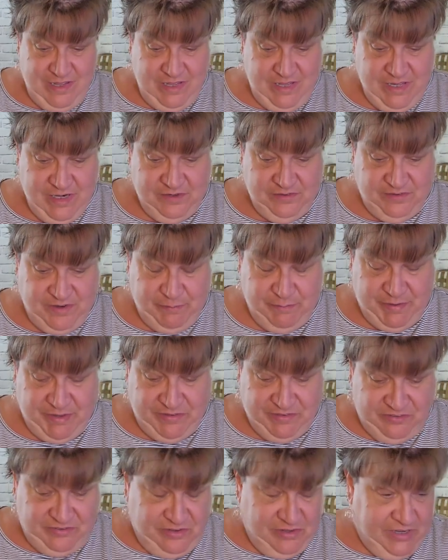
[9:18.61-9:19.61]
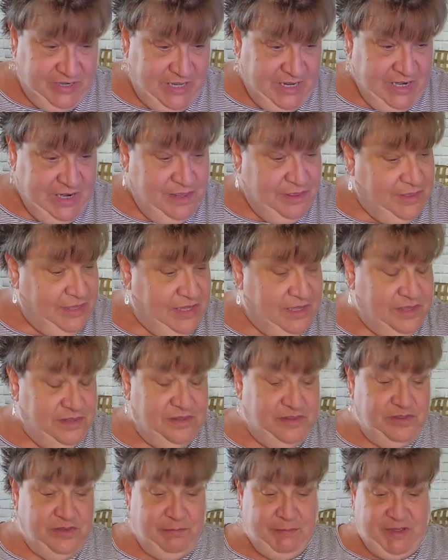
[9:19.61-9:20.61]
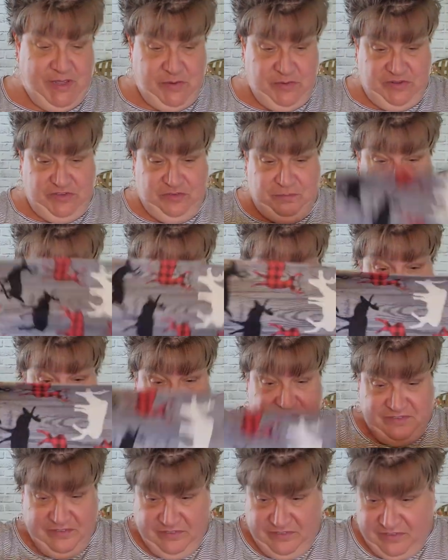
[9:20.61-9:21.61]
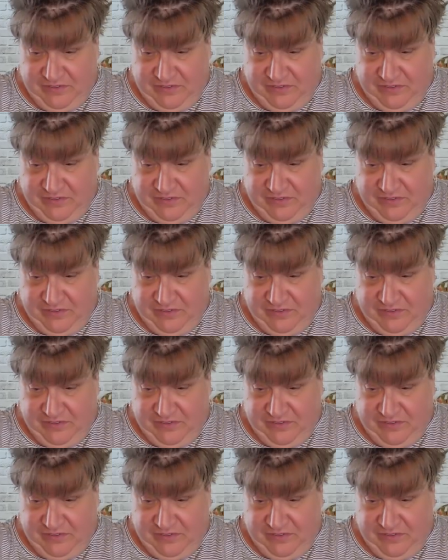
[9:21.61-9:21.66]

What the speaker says: It is not based on anything other than my own experiences